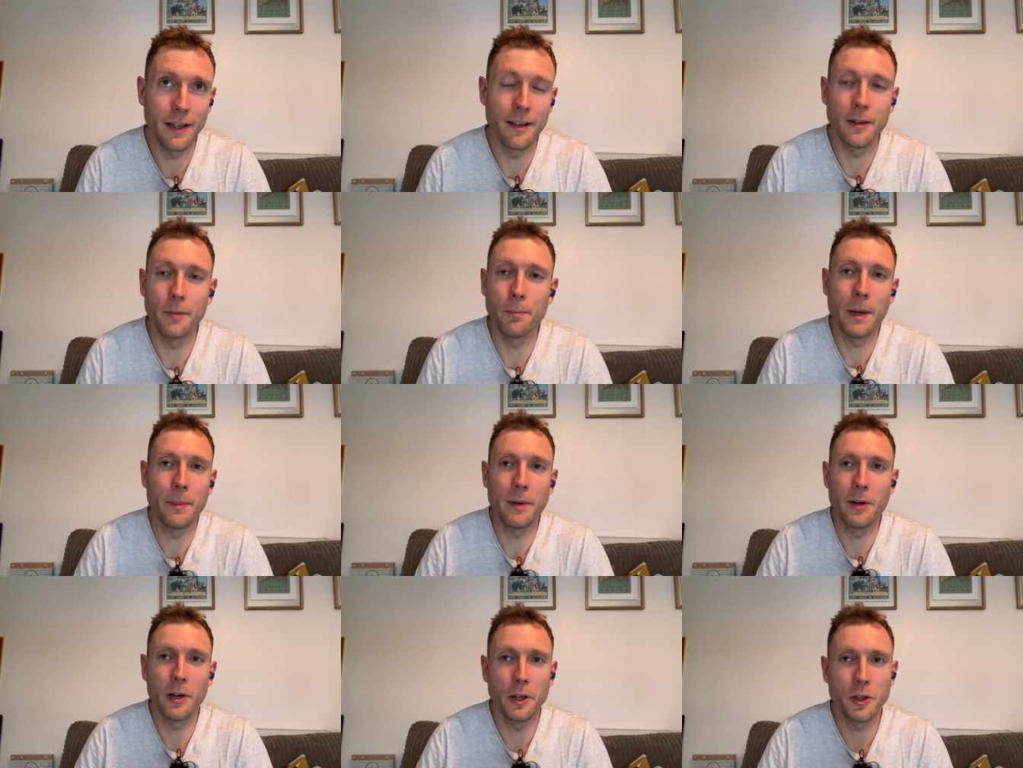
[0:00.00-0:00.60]
You know,
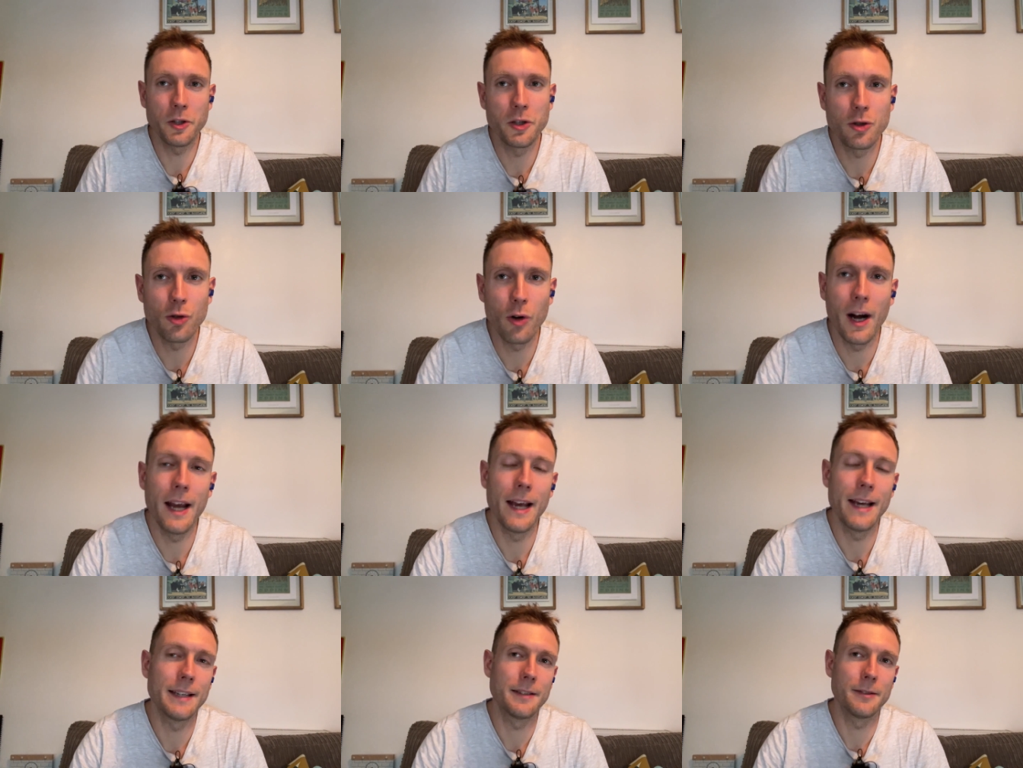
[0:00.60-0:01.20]
maybe like
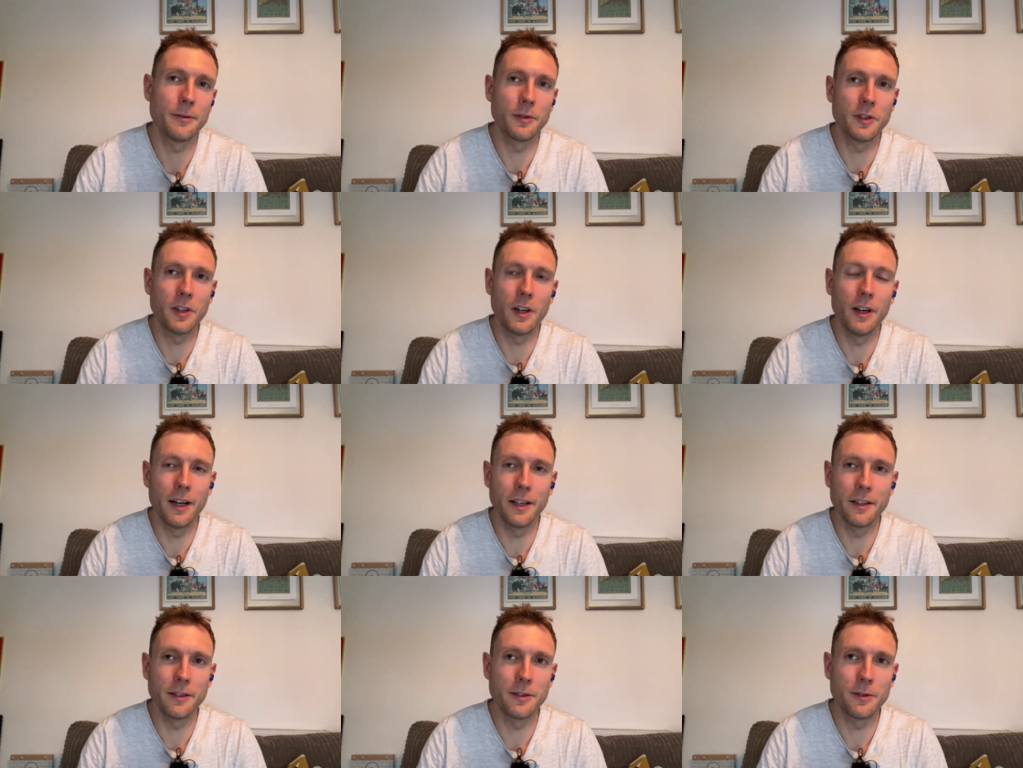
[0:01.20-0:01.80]
stress or
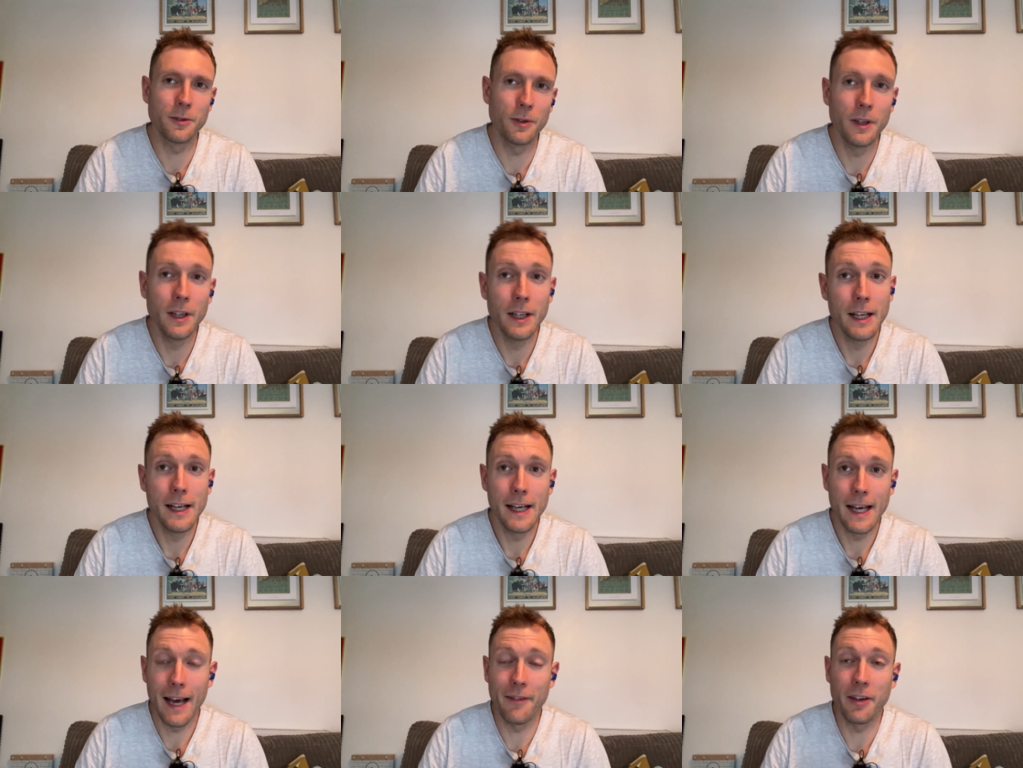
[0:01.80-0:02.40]
tiredness or
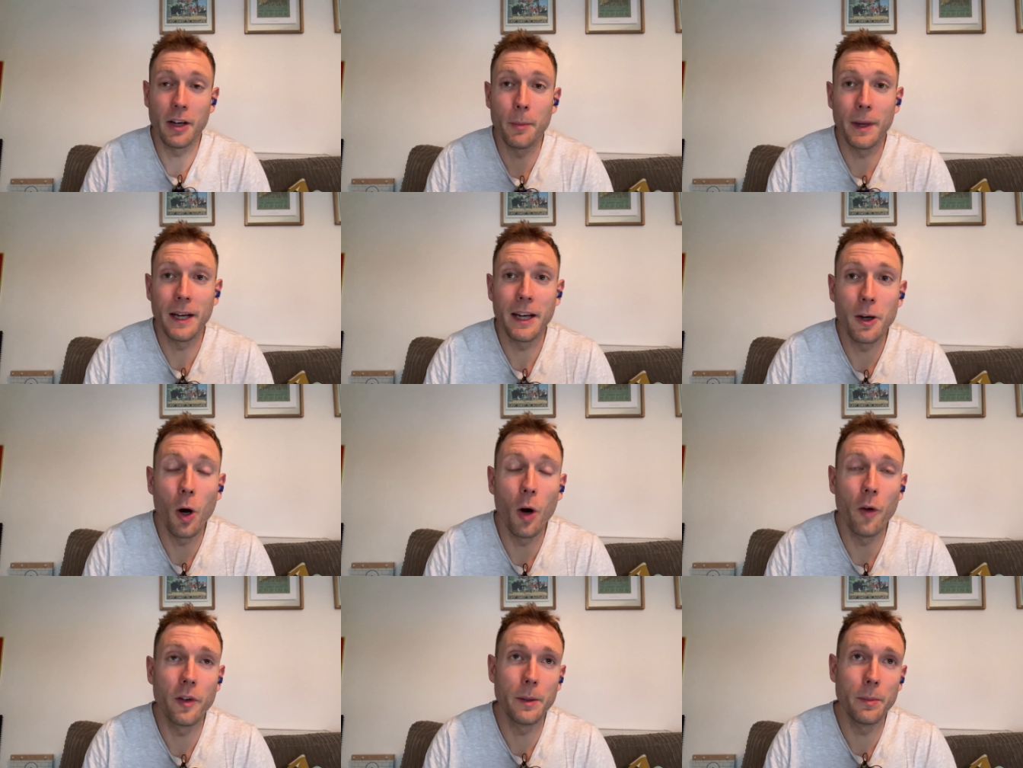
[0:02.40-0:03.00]
having a big
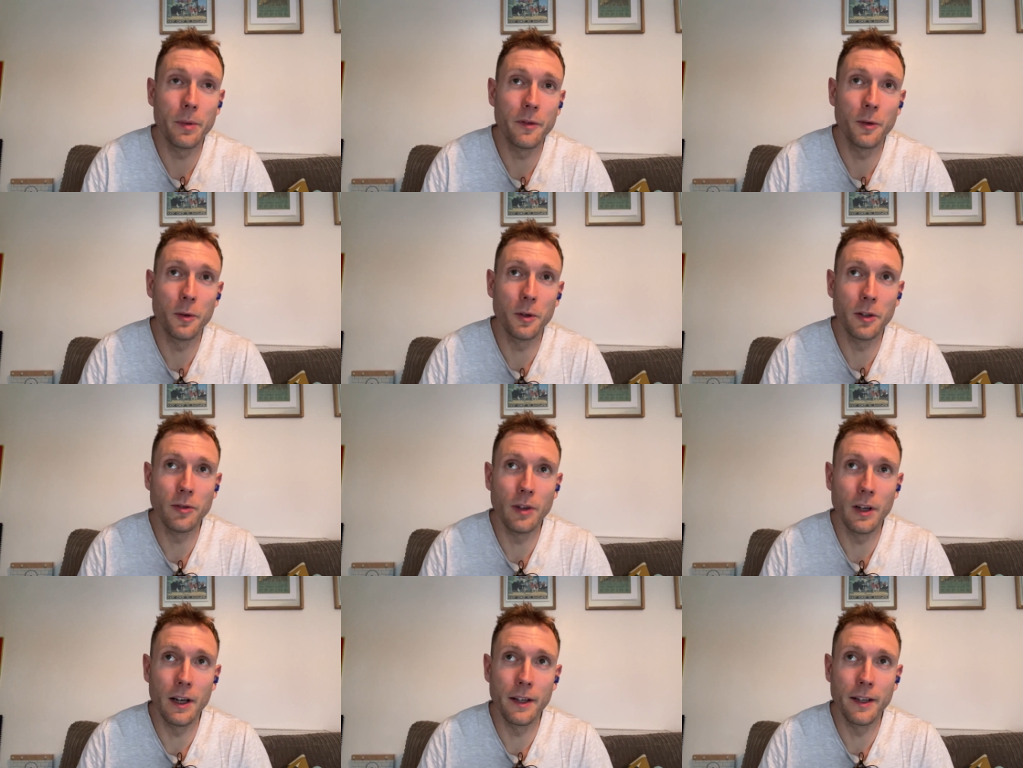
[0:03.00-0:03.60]
coffee before a
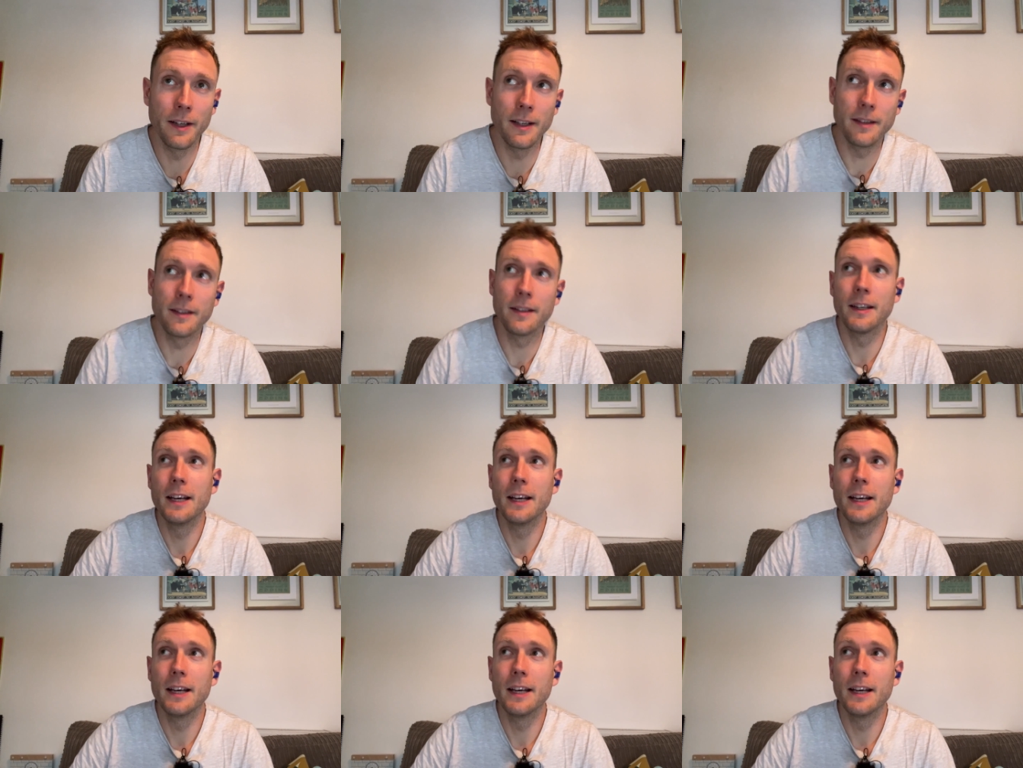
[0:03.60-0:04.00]
run, and